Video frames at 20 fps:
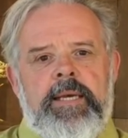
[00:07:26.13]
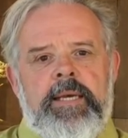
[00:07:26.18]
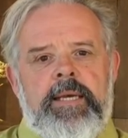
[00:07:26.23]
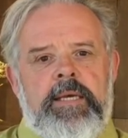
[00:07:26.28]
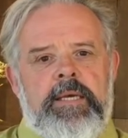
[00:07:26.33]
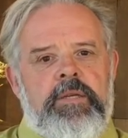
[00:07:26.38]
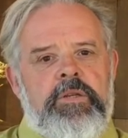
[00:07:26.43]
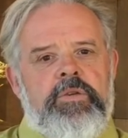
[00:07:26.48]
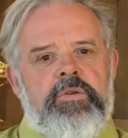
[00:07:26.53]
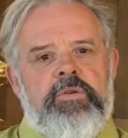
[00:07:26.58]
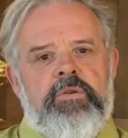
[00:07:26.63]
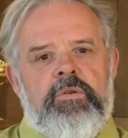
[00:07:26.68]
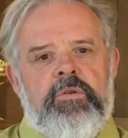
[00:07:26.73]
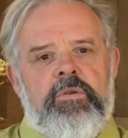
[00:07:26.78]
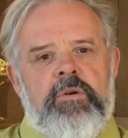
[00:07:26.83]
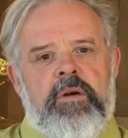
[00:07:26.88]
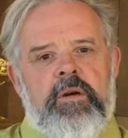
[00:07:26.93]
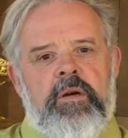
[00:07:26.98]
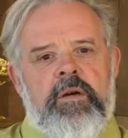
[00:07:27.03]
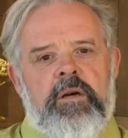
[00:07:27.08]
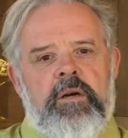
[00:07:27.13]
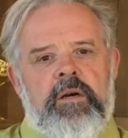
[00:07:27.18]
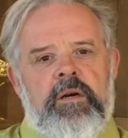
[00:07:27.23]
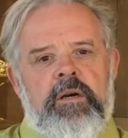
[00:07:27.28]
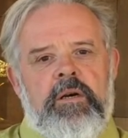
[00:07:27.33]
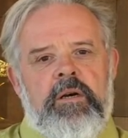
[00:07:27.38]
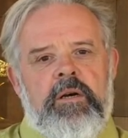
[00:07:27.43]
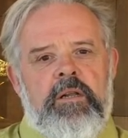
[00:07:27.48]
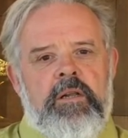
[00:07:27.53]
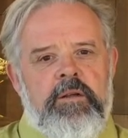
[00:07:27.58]
into
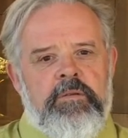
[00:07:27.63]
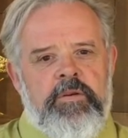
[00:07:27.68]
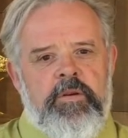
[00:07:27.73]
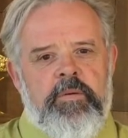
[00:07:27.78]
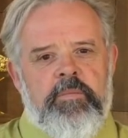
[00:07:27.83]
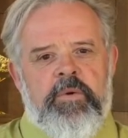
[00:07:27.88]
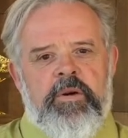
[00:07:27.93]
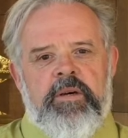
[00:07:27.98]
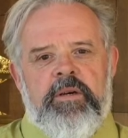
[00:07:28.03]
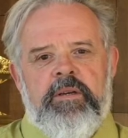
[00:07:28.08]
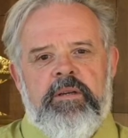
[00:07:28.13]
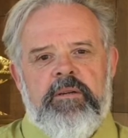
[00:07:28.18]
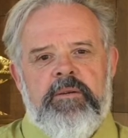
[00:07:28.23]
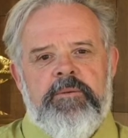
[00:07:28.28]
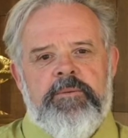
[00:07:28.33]
a loving mind.